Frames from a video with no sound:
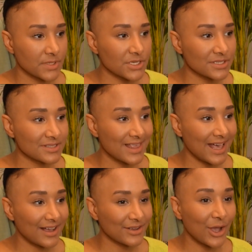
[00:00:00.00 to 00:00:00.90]
just
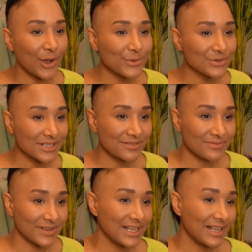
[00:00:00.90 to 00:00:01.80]
that cozy
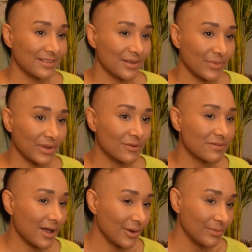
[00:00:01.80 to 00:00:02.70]
feeling that we of
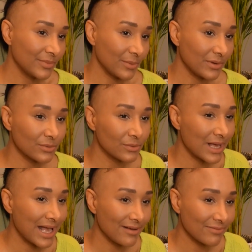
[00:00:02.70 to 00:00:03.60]
home that we all
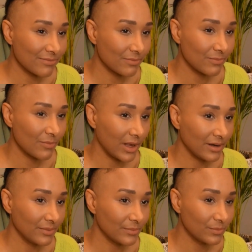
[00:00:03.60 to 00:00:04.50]
have when
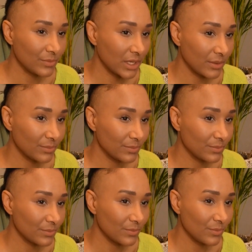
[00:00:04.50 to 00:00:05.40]
we're
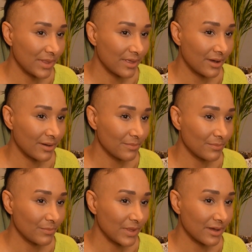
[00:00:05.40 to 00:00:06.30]
with our
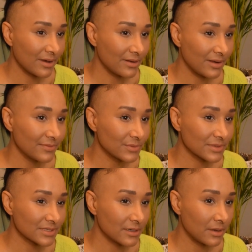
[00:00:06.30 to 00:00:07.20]
loved
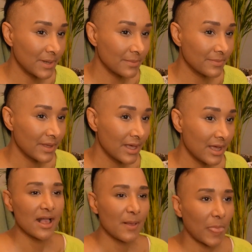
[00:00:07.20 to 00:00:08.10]
ones and our mum.
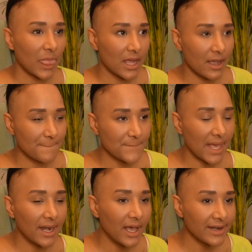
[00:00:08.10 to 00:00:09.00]

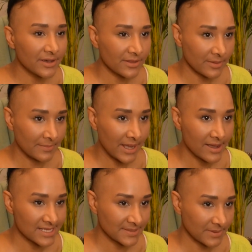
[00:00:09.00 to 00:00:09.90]
And I know that my
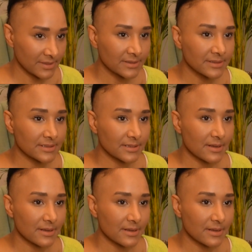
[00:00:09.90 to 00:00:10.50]
husband,